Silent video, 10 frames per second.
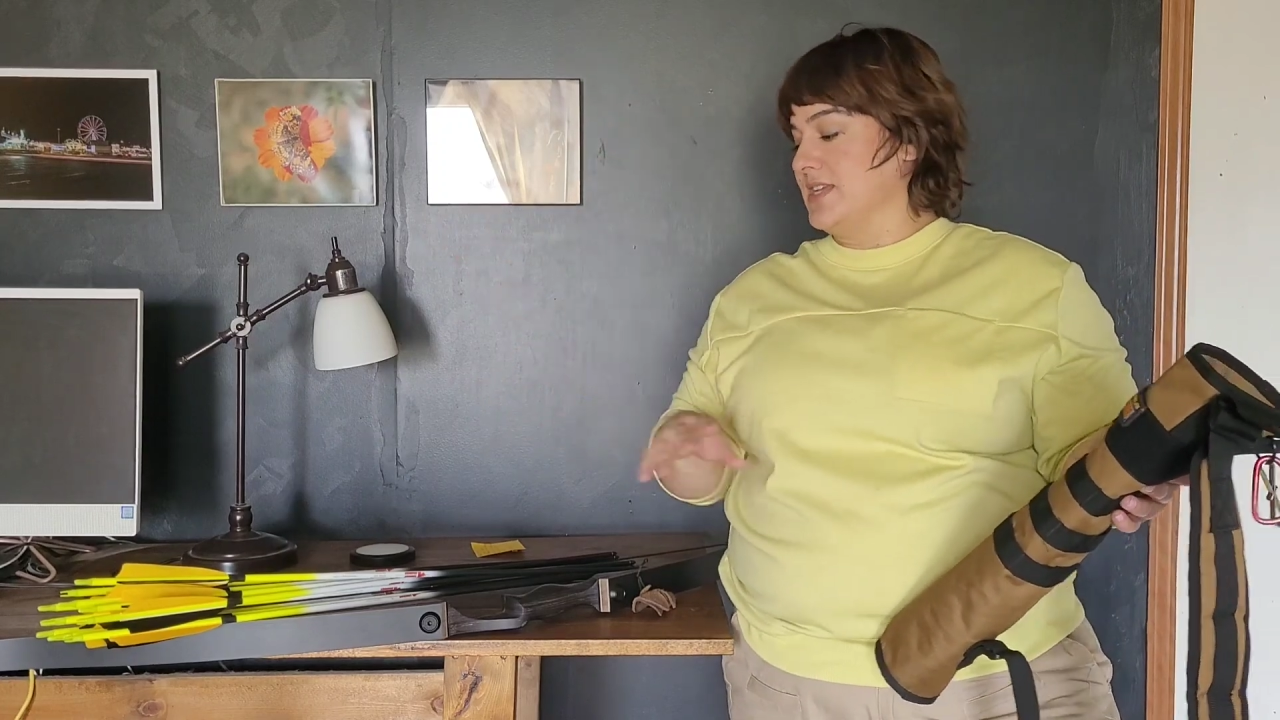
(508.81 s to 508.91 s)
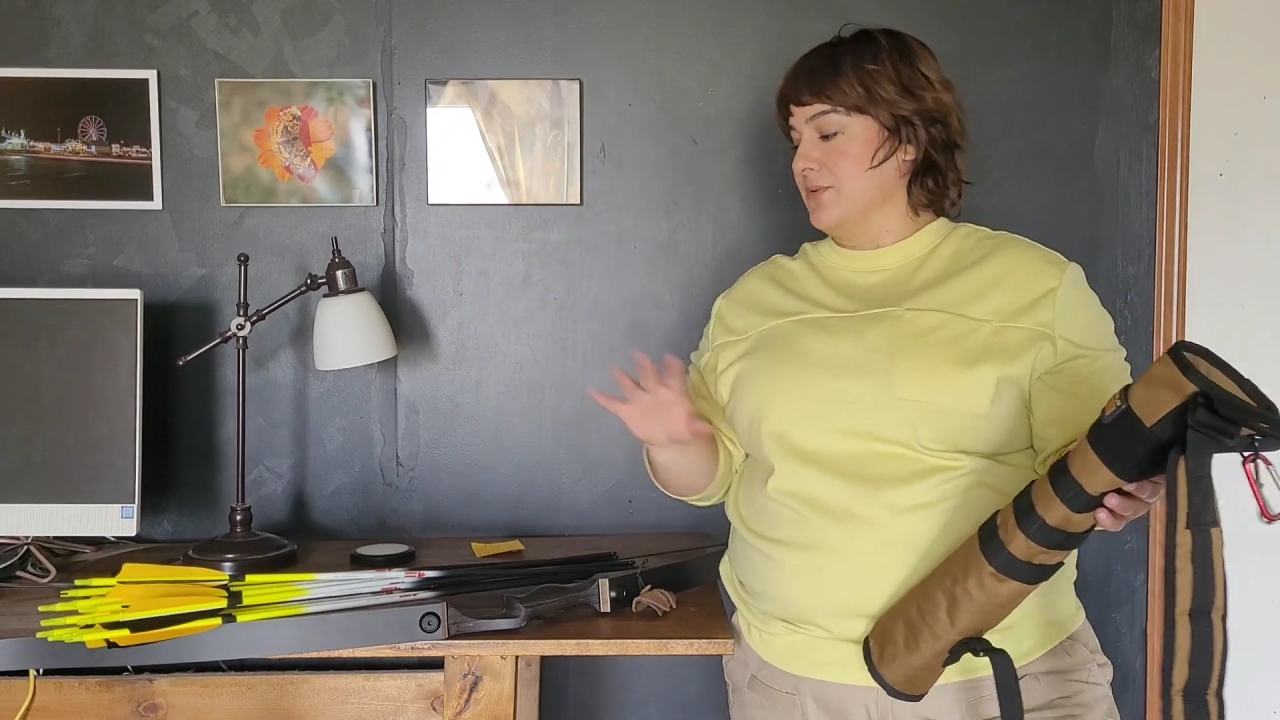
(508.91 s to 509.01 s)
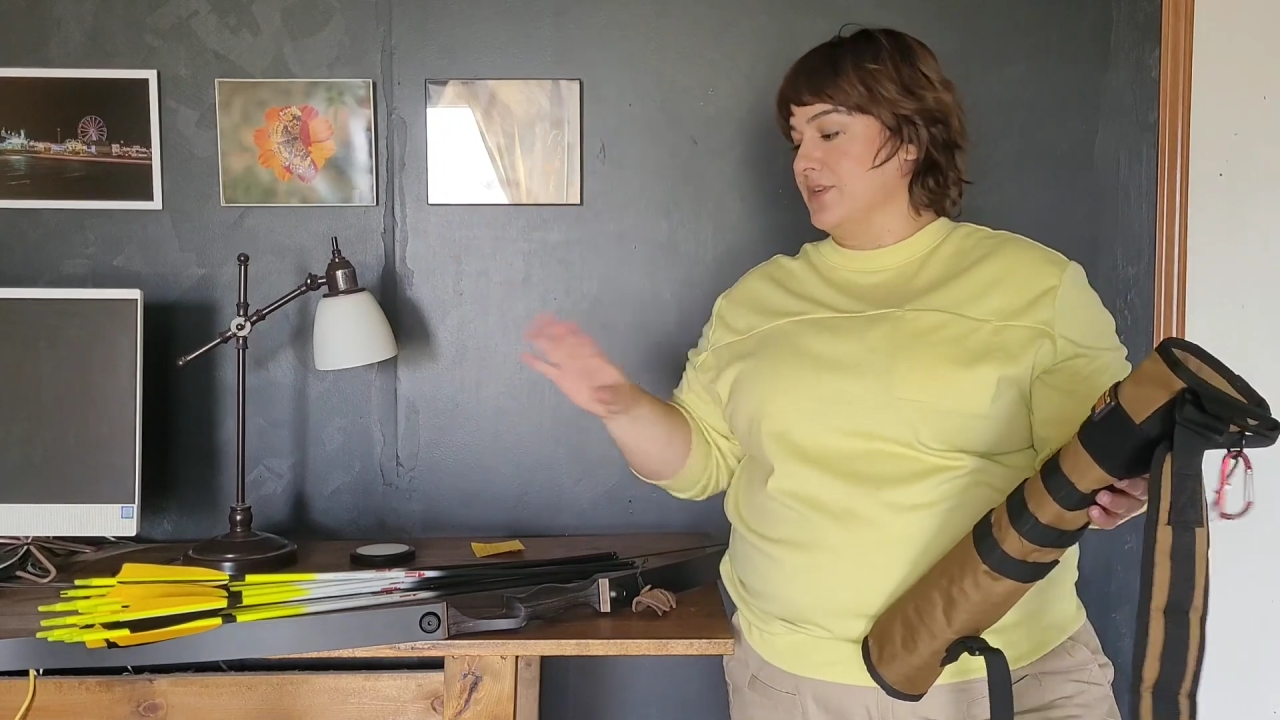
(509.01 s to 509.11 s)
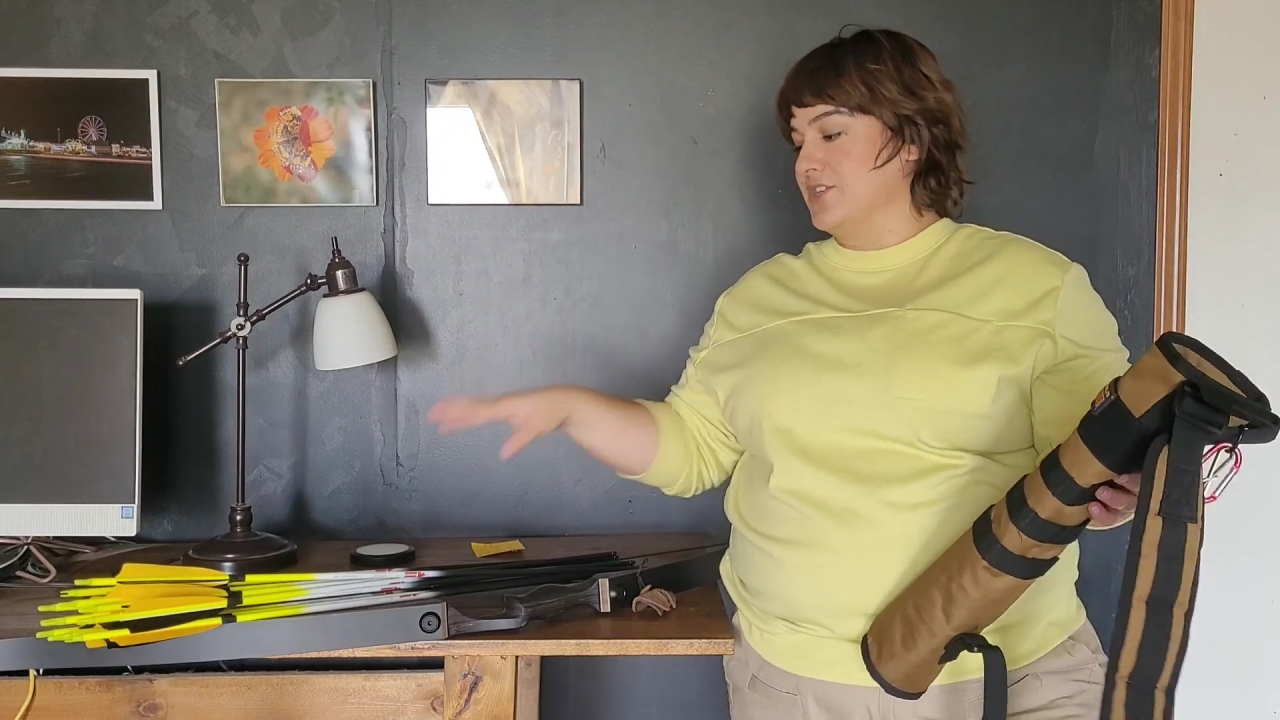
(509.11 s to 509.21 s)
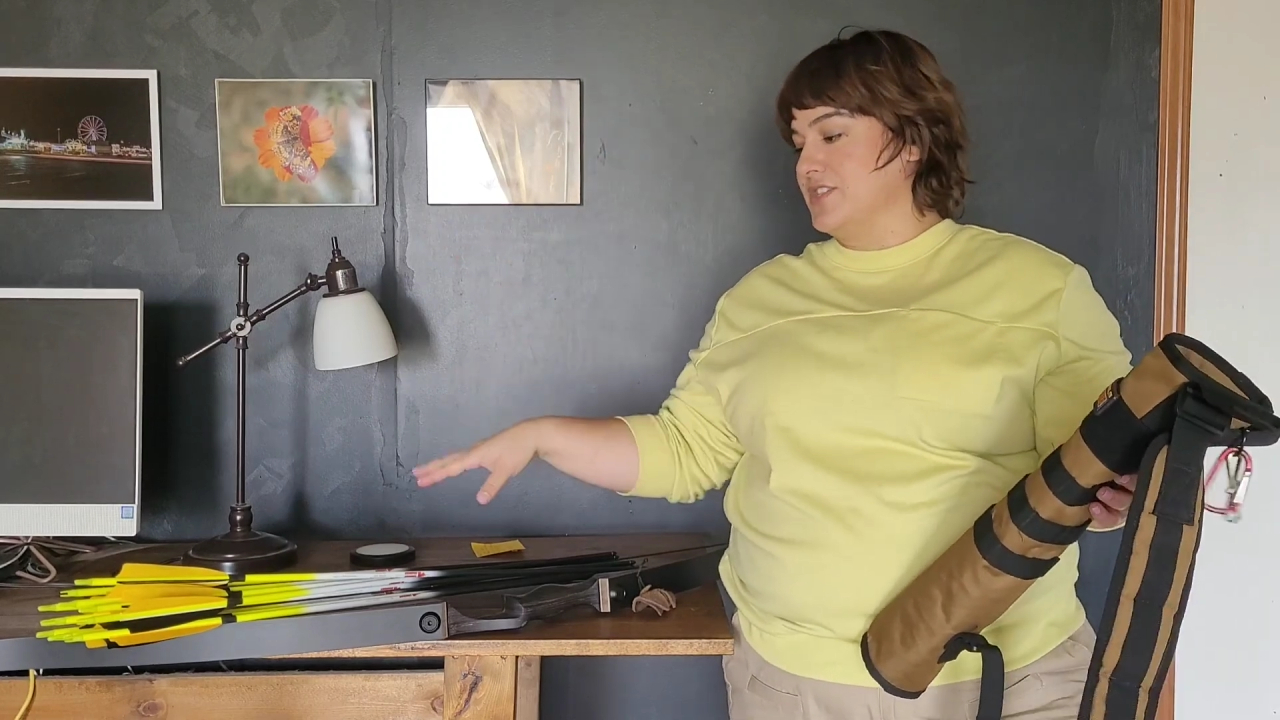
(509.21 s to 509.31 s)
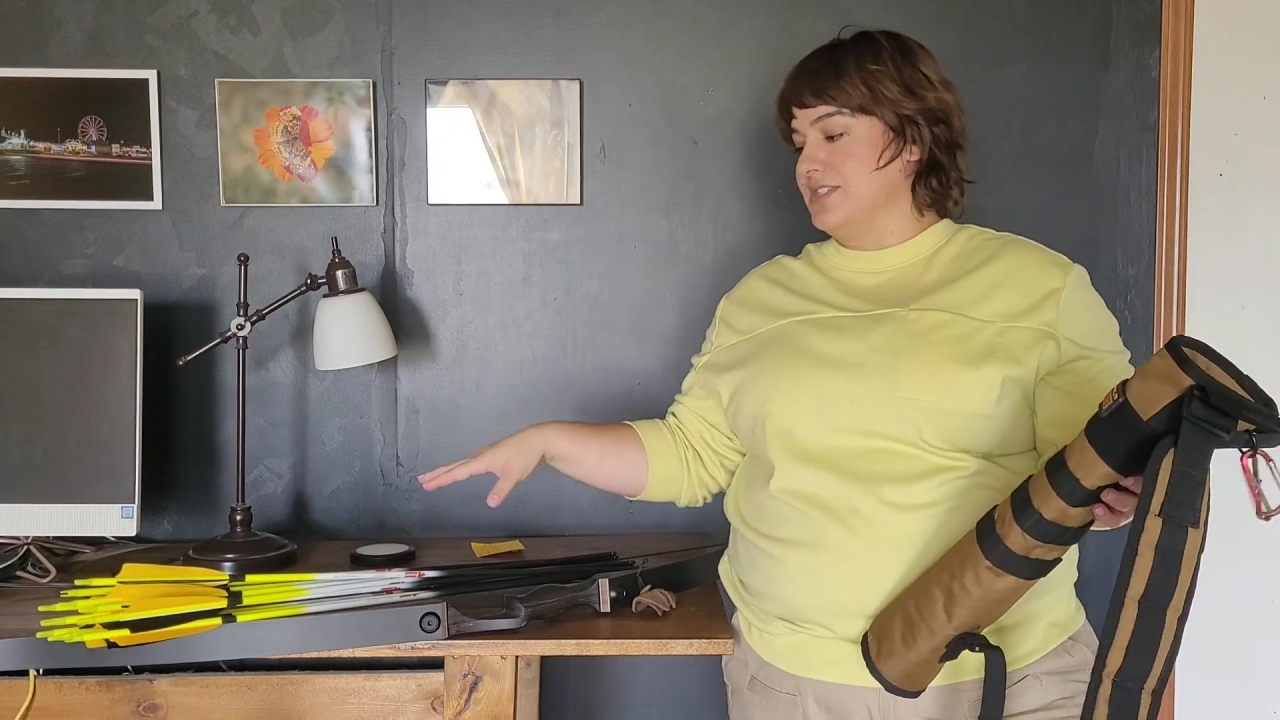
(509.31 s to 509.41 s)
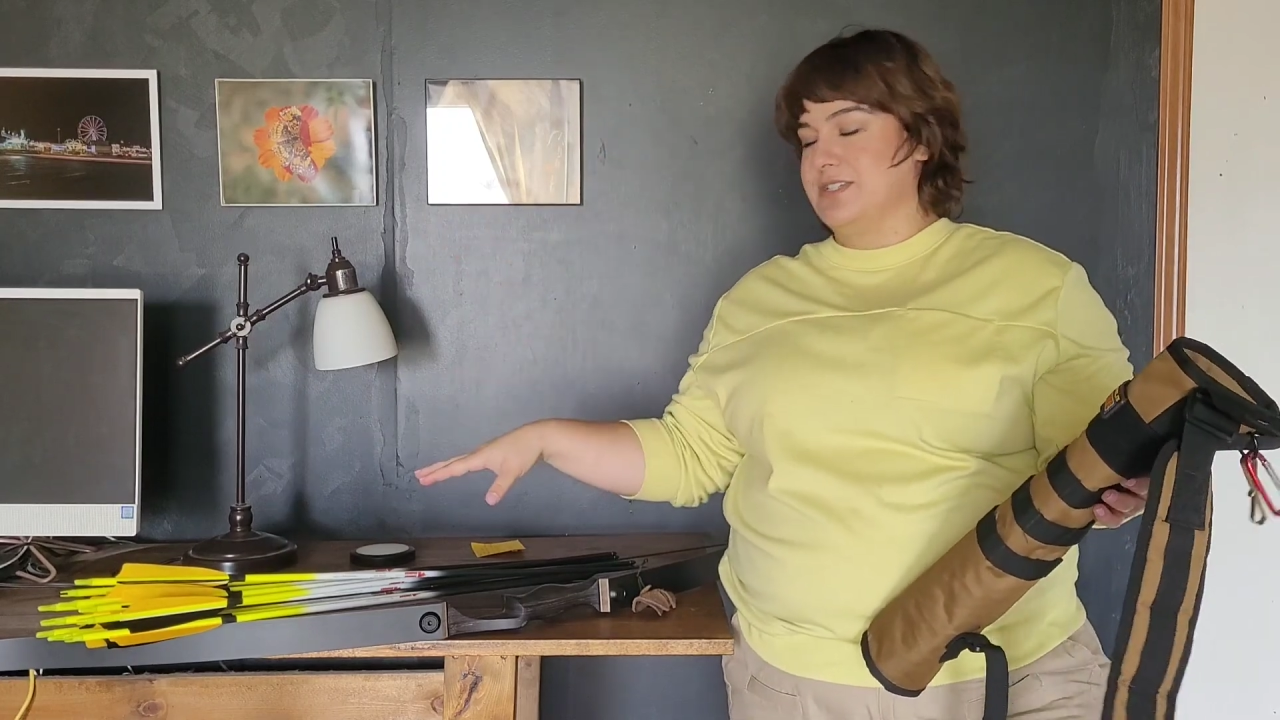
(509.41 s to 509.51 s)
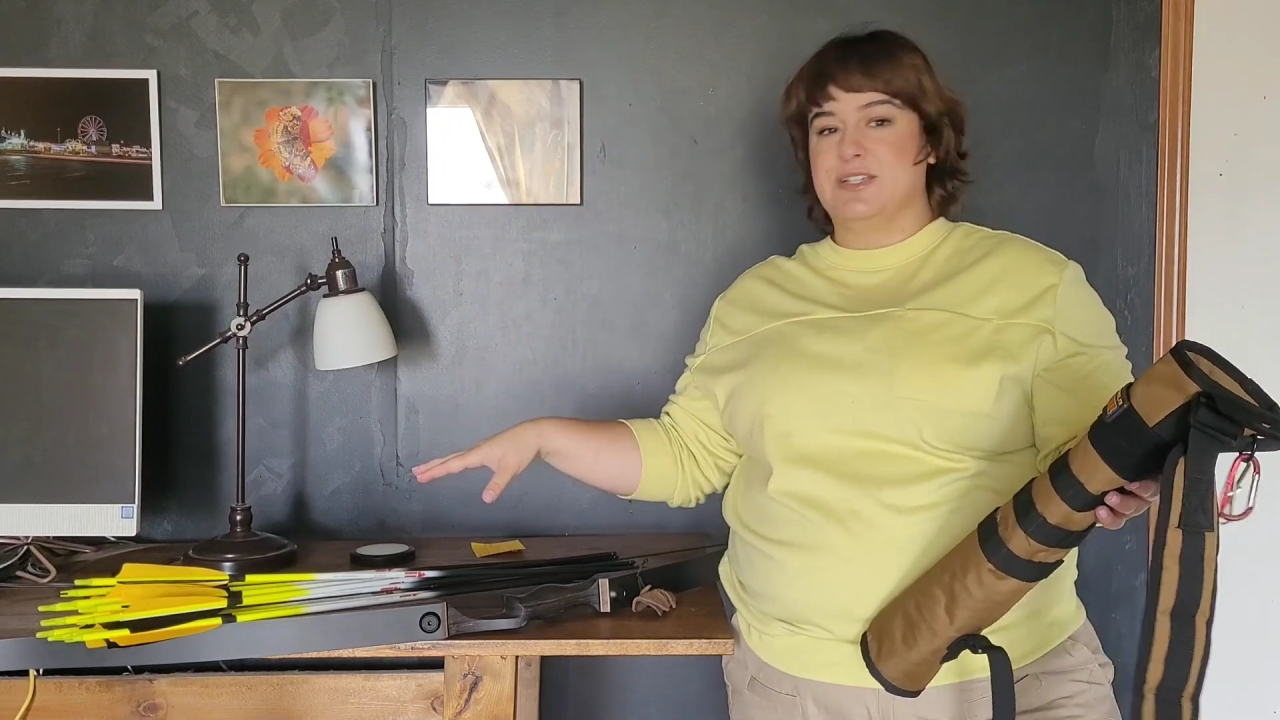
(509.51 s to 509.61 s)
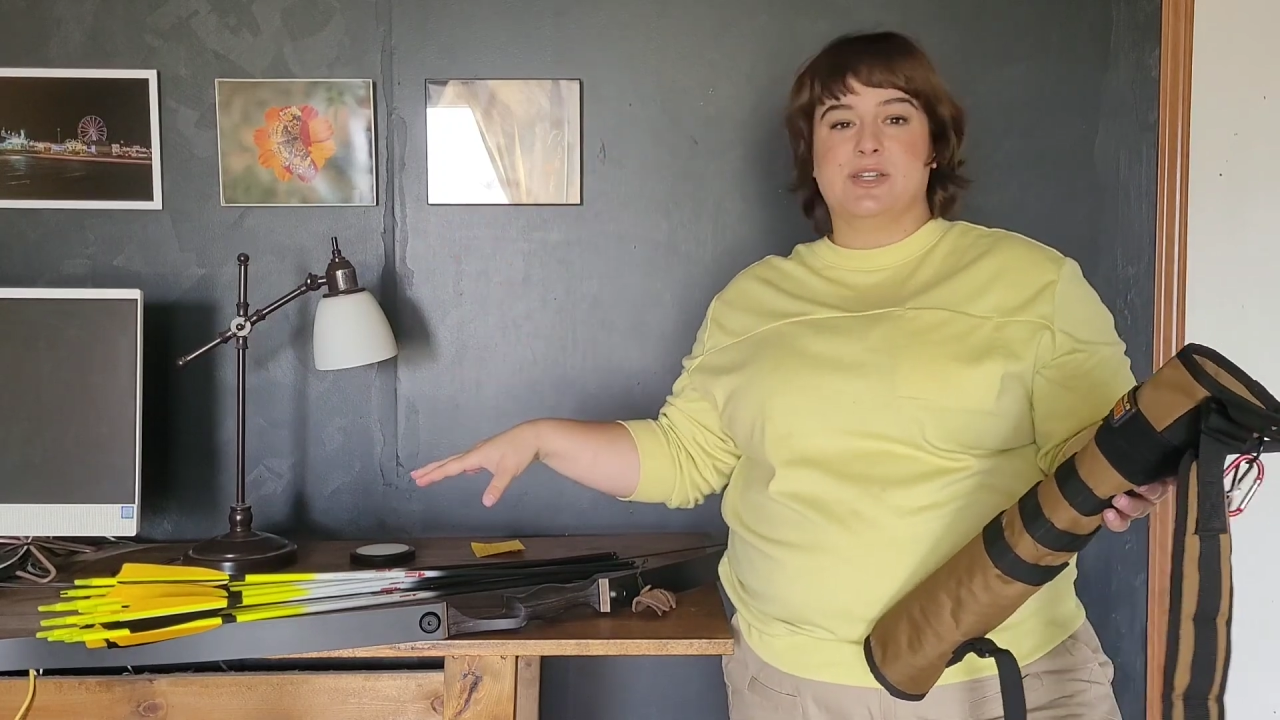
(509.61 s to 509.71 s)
I want to just